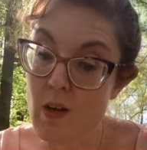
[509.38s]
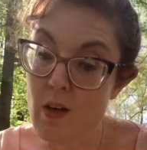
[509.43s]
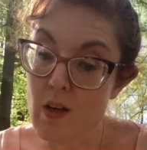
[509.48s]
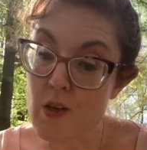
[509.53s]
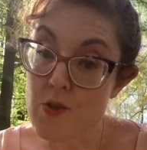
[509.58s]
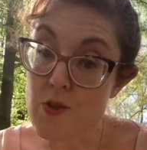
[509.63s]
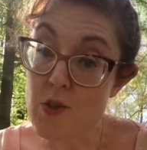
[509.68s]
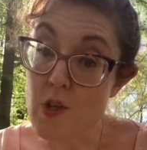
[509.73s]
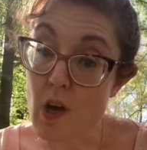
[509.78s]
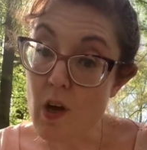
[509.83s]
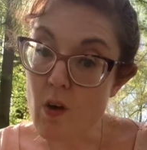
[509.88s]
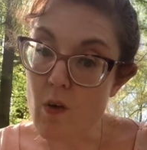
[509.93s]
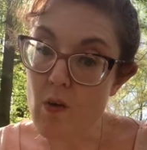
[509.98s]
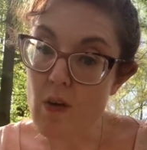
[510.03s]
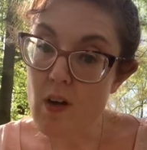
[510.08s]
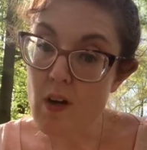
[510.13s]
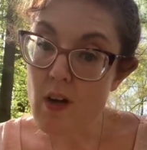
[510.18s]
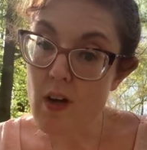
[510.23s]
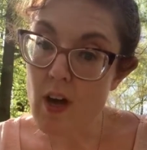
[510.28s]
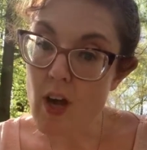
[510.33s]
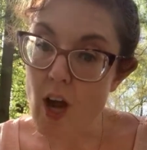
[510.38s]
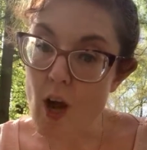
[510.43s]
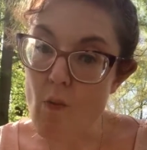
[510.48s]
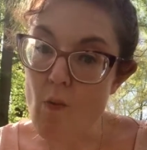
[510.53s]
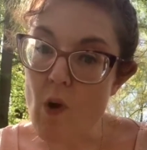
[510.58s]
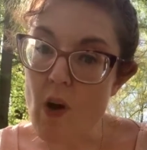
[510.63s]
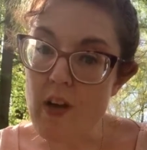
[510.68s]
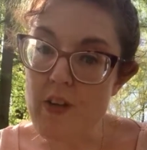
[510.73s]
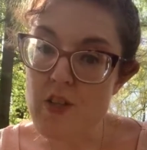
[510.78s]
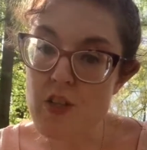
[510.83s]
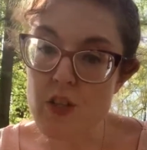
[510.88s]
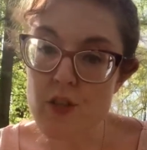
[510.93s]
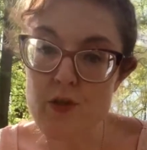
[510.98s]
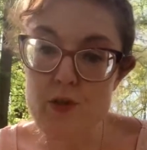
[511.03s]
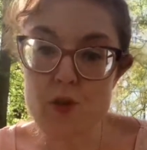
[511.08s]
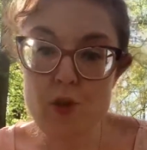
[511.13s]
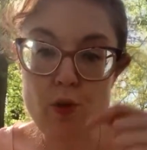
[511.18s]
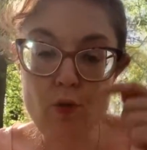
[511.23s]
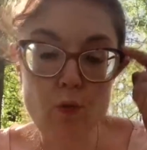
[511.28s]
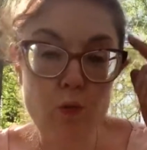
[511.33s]
So I want you
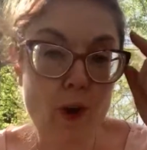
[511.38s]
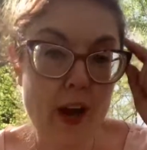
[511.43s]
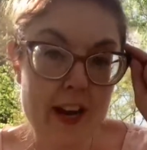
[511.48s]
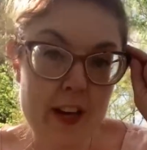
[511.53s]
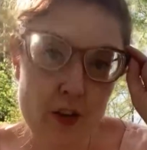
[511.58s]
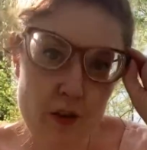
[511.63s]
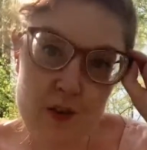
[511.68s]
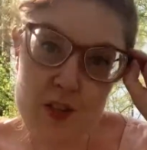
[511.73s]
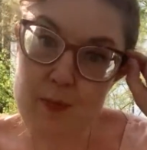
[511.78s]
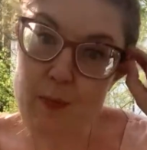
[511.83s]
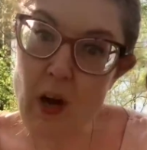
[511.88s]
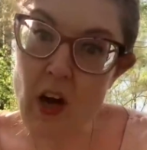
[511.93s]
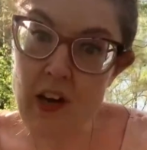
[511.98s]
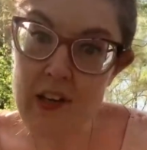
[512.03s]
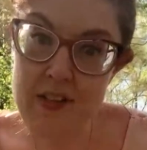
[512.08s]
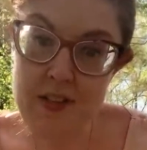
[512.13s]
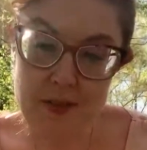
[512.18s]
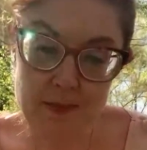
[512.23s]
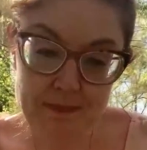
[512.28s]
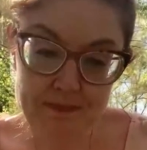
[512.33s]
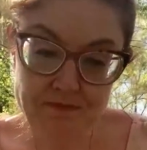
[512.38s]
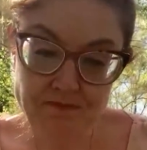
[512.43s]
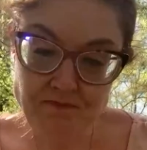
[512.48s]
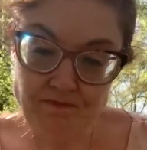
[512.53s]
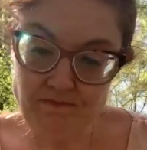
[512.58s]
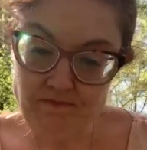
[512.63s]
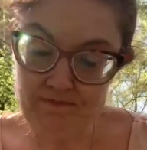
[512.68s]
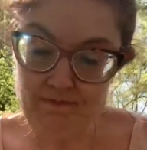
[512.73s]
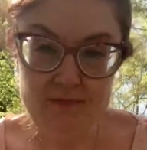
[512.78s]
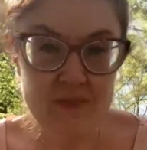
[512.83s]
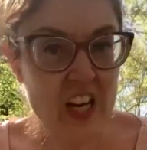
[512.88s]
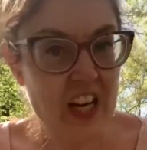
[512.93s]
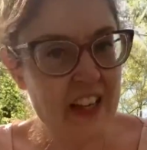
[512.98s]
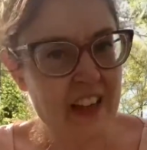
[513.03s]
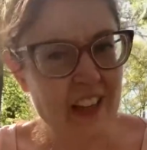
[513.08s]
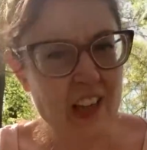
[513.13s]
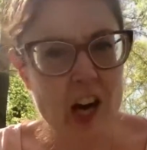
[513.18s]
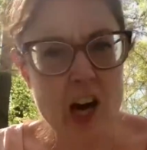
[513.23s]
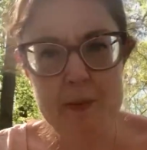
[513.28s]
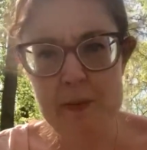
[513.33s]
to write your response in the
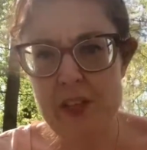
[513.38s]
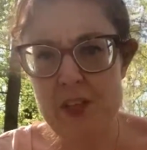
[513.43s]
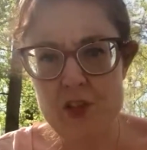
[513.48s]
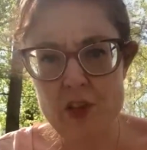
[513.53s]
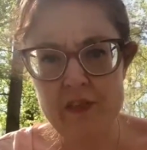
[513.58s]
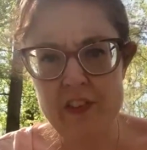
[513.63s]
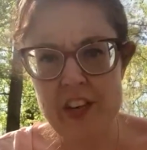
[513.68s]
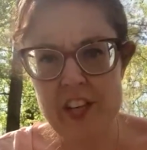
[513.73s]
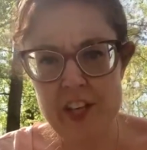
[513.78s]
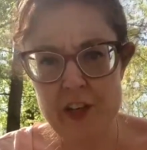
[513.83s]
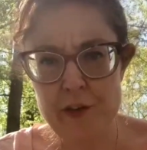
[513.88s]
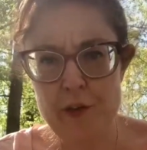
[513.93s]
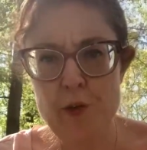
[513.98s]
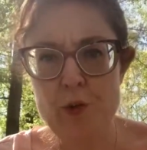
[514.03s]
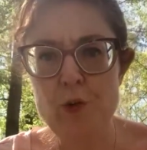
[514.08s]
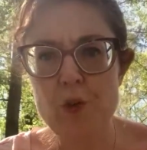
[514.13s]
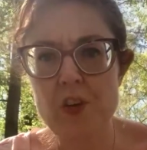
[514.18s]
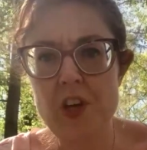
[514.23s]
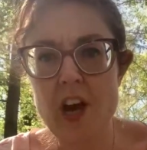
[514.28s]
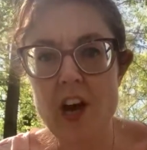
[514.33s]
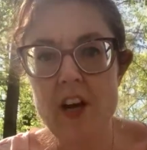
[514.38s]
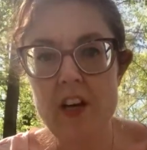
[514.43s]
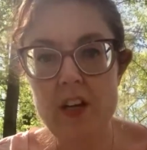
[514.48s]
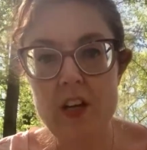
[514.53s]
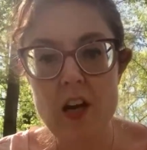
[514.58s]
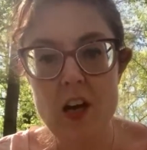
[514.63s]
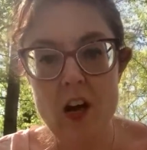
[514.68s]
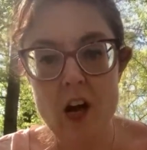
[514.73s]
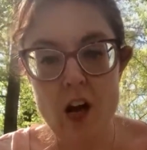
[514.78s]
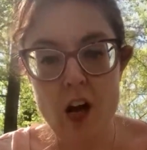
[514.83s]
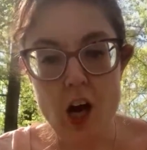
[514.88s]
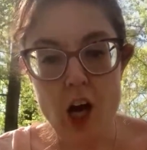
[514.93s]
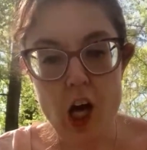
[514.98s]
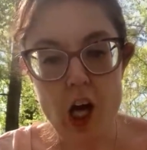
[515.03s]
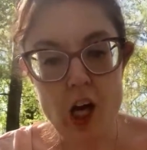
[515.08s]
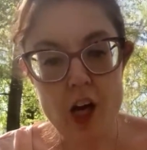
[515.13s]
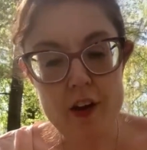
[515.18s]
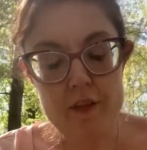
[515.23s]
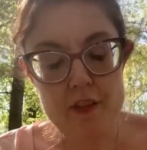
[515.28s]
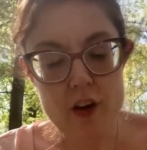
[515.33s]
comments, or if I did a Google Doc,
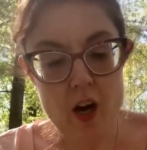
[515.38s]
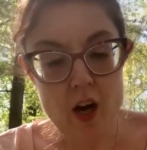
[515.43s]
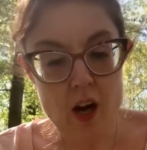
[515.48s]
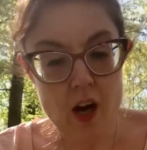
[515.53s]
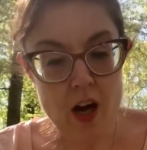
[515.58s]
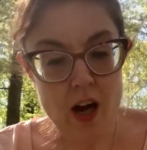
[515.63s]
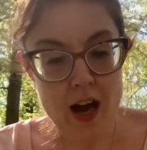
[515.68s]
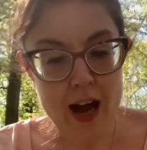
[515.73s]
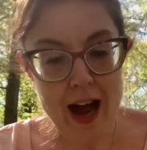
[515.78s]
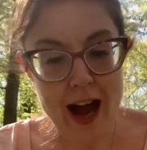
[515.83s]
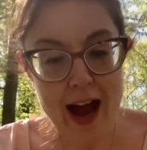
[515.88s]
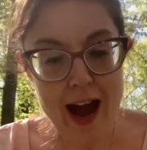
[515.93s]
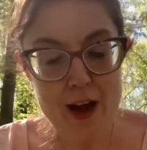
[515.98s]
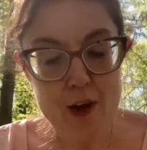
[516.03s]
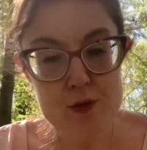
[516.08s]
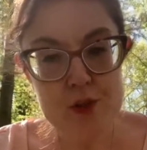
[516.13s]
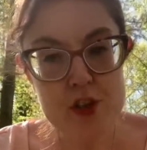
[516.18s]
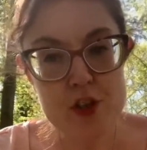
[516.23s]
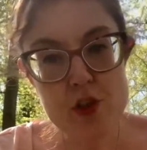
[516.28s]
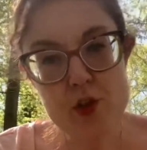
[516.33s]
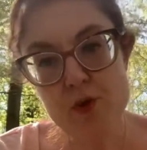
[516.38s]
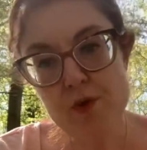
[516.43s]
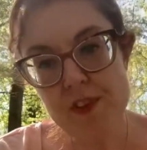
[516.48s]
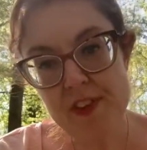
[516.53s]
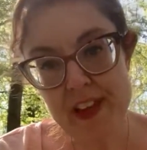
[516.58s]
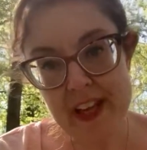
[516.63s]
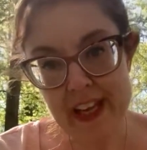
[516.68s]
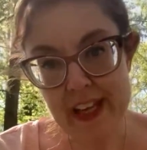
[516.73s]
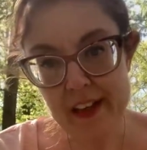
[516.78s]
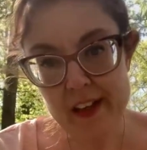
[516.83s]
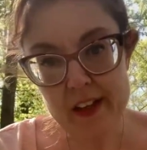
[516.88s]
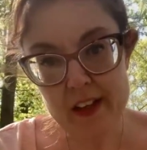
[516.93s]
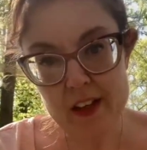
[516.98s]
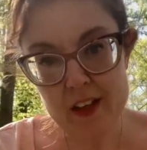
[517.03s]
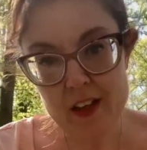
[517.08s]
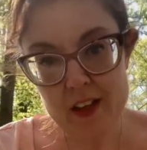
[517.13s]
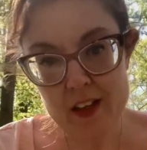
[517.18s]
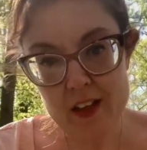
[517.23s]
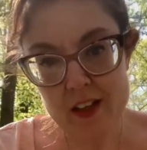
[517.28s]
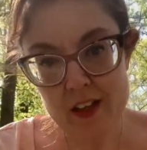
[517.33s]
of how do you think
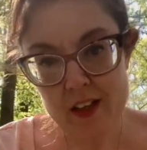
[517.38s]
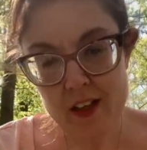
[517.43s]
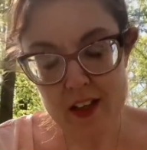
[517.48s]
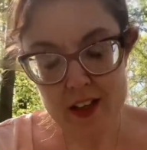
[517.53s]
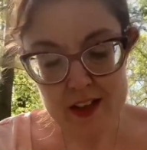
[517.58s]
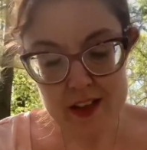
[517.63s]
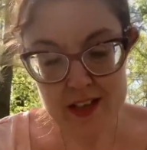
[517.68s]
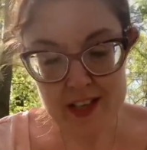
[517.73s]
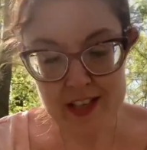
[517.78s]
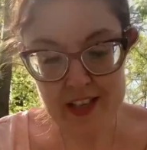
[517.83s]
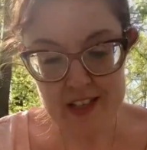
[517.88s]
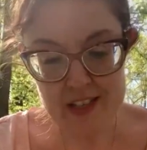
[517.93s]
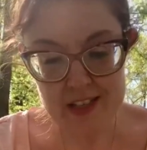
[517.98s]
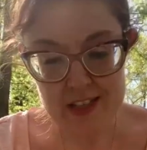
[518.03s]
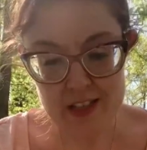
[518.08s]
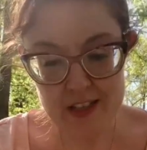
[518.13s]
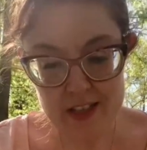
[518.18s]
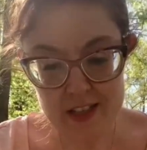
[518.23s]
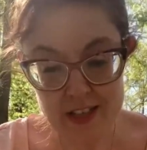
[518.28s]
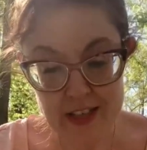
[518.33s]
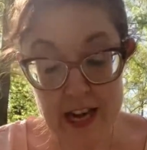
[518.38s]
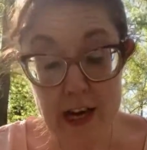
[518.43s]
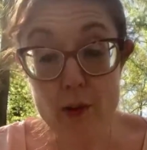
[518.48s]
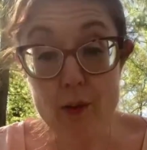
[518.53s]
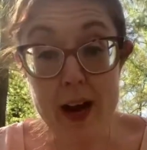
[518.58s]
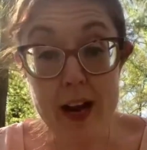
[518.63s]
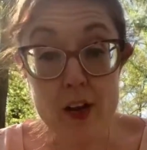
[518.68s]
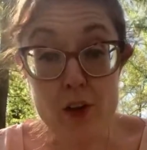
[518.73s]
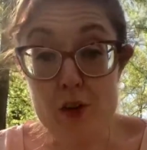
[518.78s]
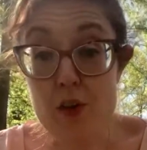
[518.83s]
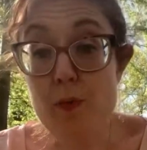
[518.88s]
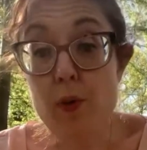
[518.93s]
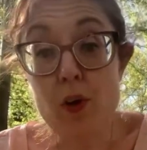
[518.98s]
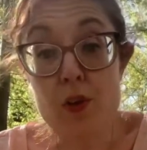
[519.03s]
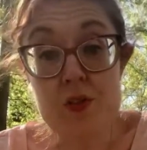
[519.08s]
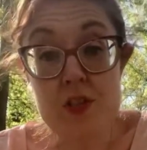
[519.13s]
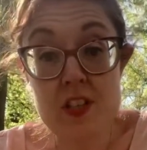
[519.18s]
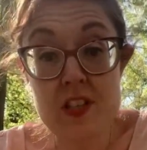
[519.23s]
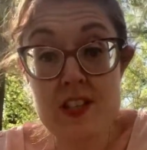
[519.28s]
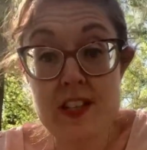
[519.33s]
this narrator, the
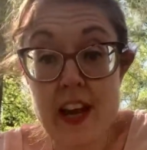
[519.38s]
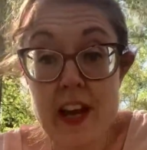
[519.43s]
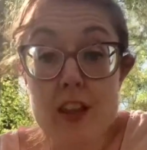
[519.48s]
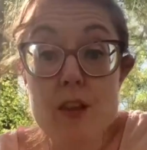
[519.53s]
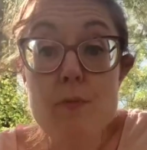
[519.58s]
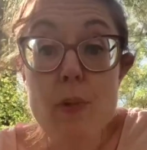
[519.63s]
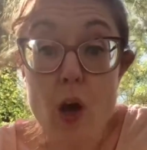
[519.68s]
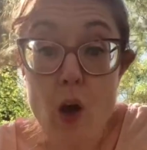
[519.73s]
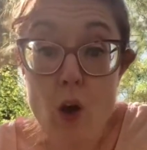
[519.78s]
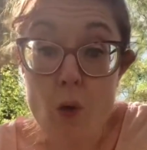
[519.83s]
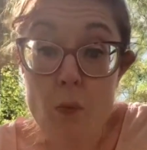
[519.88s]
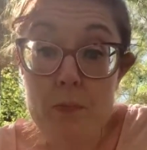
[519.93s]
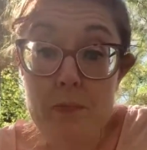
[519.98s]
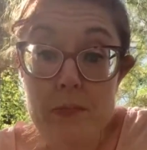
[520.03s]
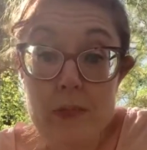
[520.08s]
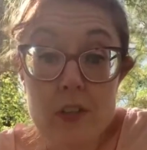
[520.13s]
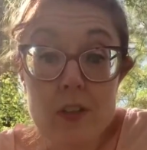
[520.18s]
person saying the poem,